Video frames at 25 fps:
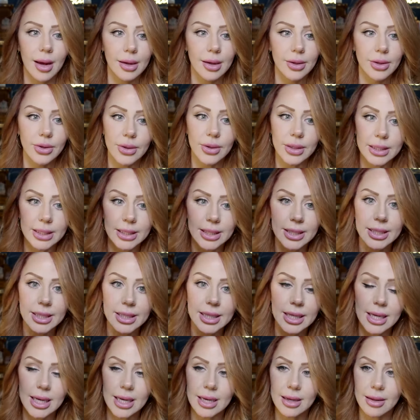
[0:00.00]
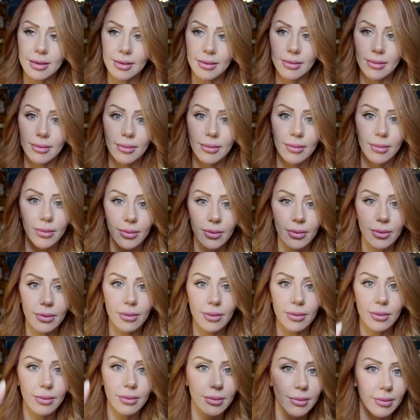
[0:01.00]
and you can see
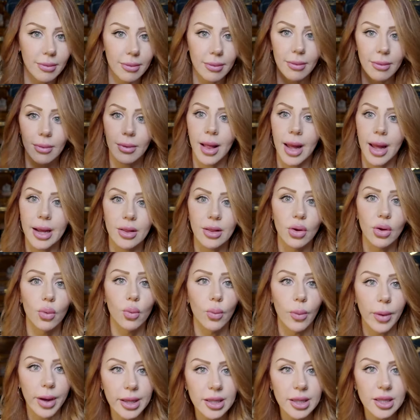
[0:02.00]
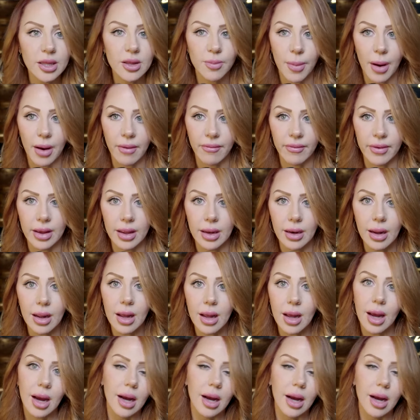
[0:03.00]
like the wisp of it.